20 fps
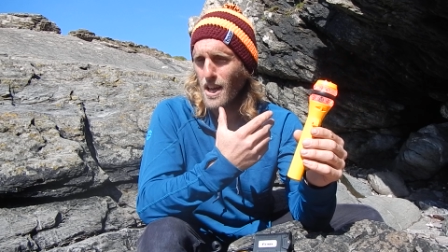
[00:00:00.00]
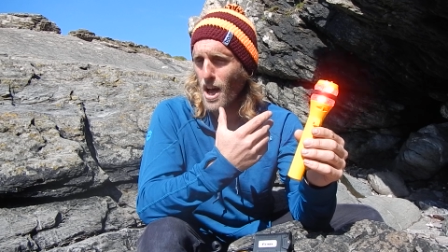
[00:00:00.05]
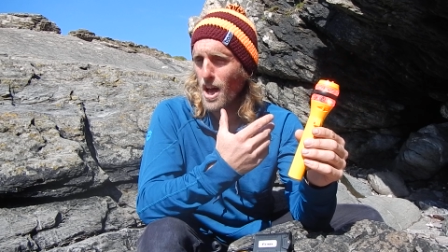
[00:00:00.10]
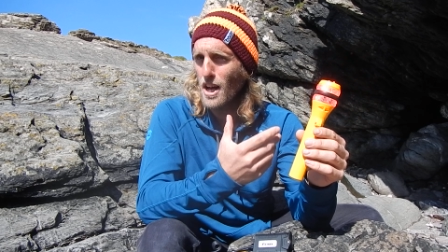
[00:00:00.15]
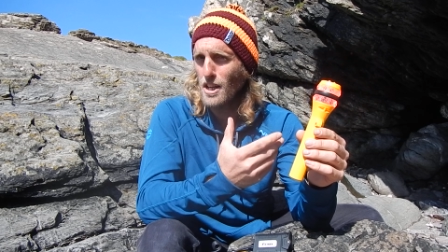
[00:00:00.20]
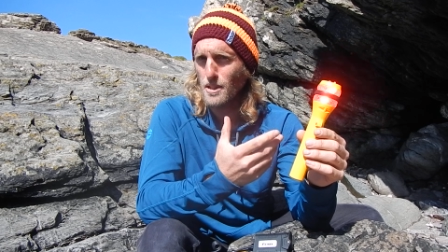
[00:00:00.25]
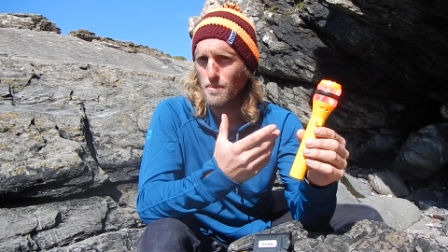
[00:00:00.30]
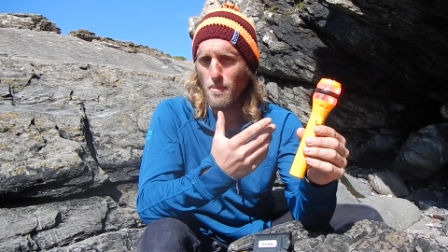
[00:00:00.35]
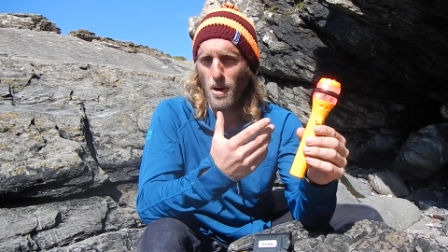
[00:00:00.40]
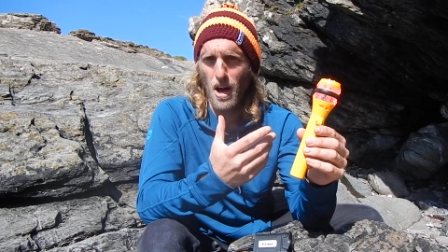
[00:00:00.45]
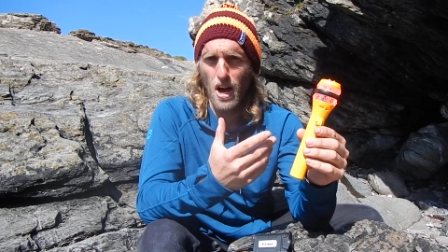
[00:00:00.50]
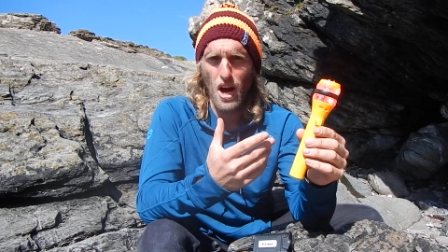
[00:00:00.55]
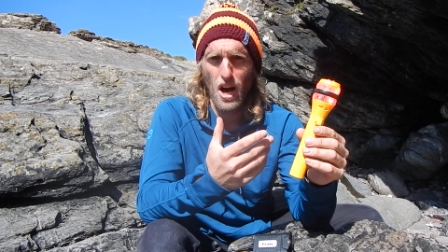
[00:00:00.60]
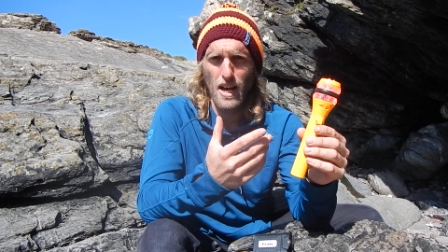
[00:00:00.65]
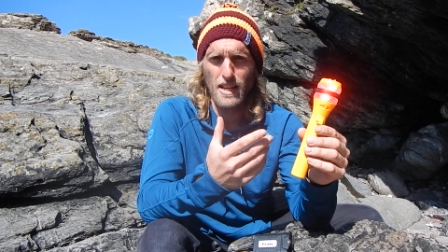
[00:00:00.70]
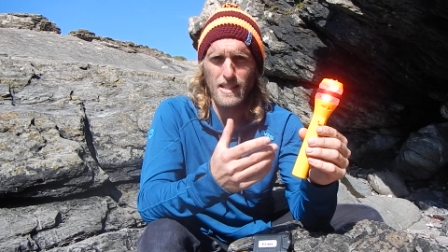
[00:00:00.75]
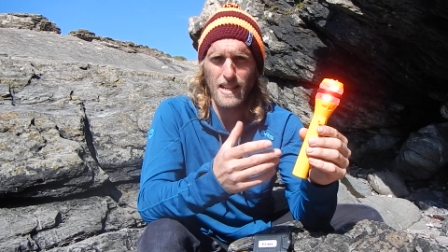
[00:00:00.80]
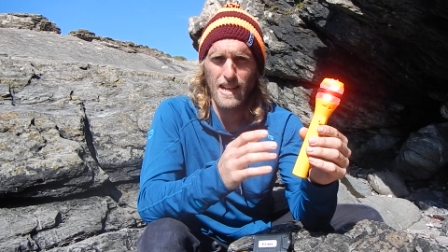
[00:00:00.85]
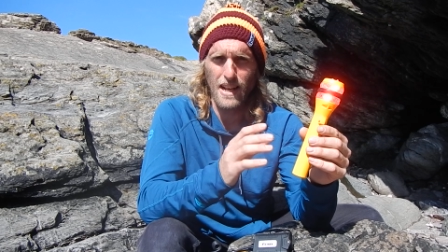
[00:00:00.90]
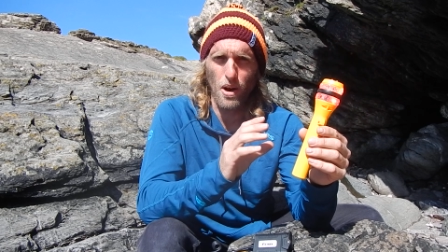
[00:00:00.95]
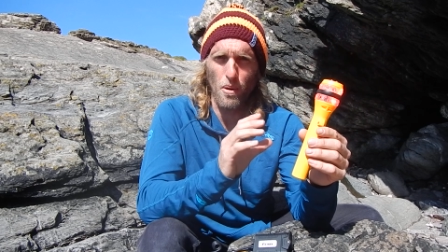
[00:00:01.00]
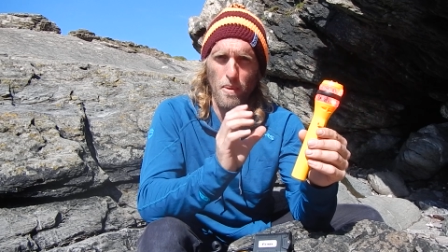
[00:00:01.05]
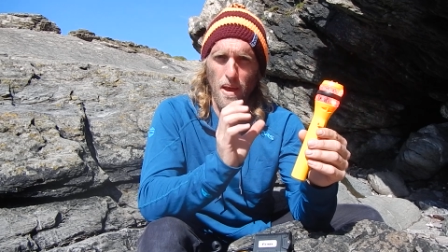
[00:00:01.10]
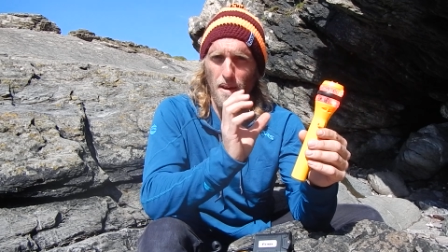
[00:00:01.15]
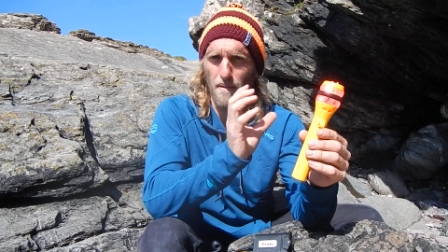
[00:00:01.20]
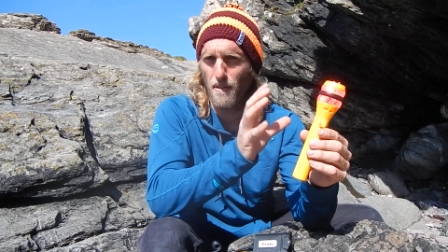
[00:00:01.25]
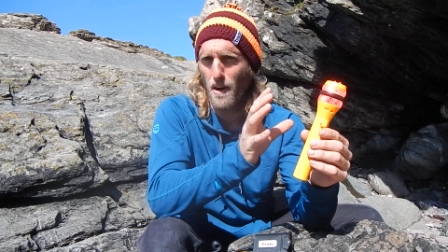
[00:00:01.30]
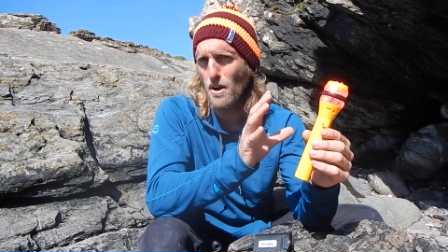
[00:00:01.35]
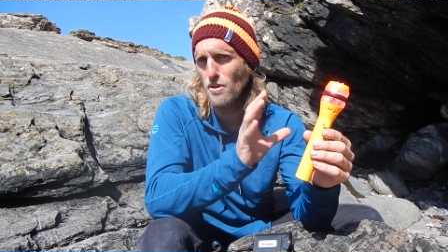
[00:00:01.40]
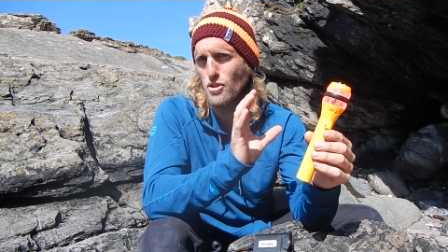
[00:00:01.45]
hurts my eyes a little bit
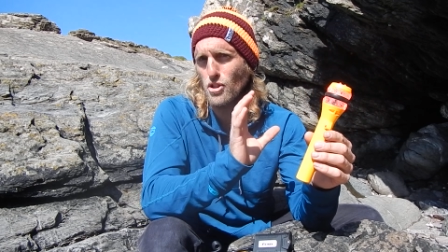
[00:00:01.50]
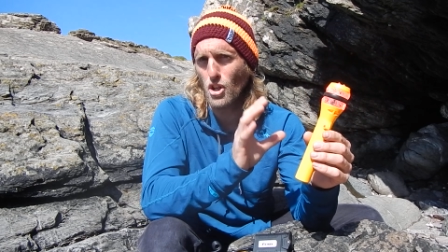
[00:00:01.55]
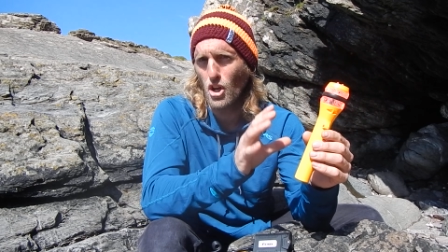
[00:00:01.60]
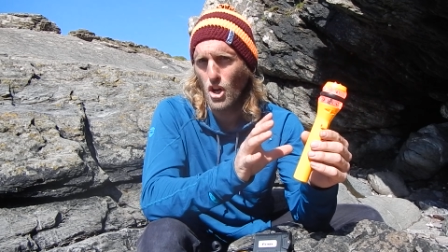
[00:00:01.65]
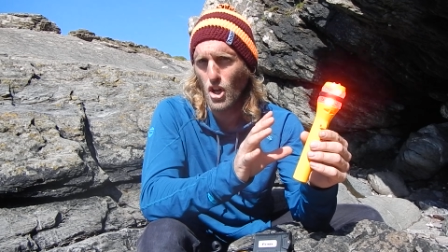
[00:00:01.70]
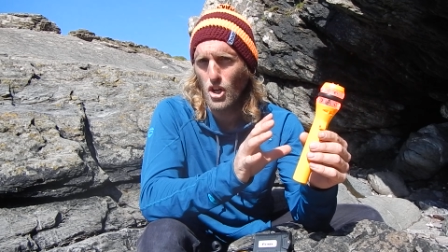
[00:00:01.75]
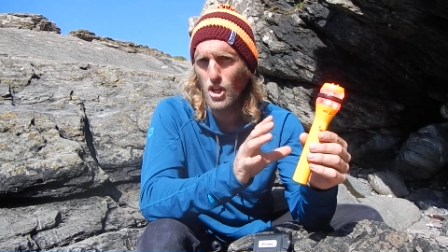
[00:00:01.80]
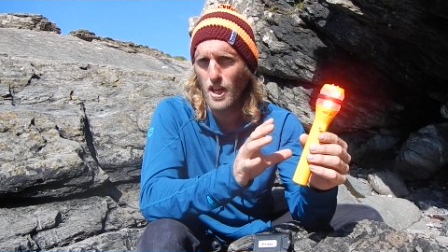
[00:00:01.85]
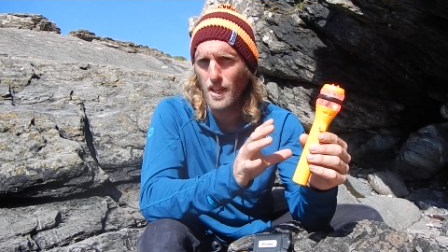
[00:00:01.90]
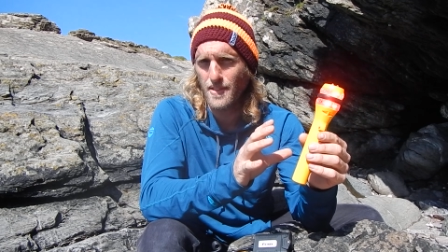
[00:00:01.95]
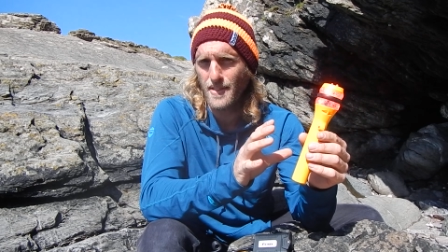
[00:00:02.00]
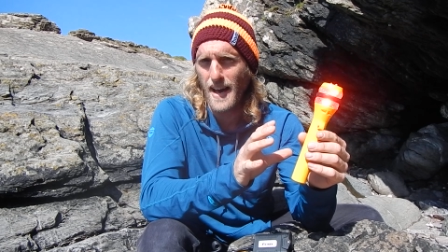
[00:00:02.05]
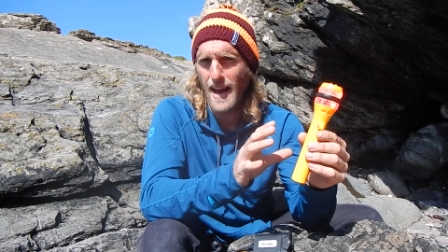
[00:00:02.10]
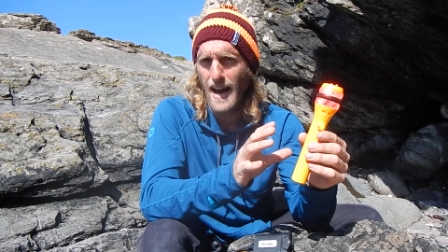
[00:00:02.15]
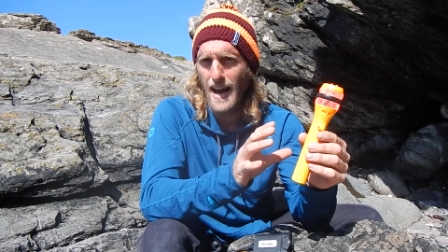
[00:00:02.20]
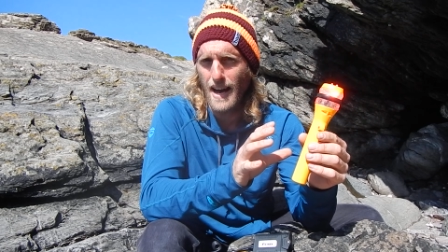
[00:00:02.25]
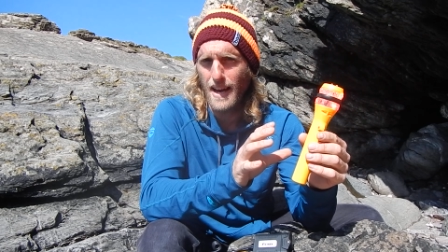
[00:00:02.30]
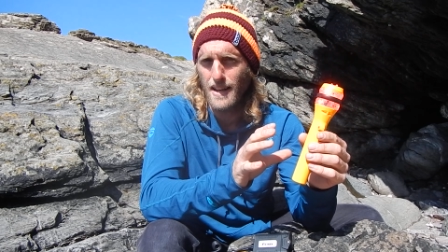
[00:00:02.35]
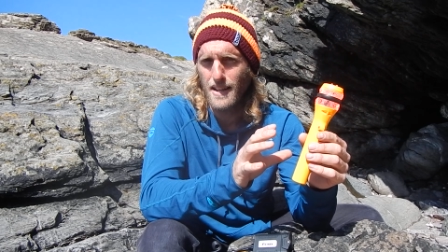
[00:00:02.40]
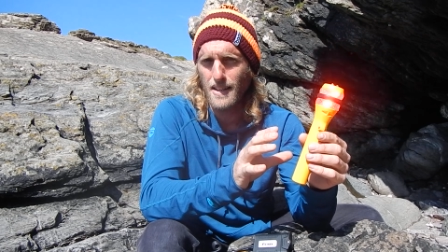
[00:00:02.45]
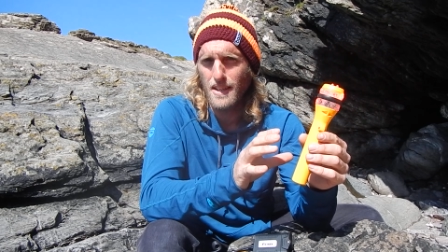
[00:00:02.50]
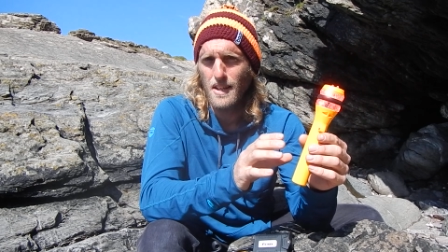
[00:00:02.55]
if I was to look at that.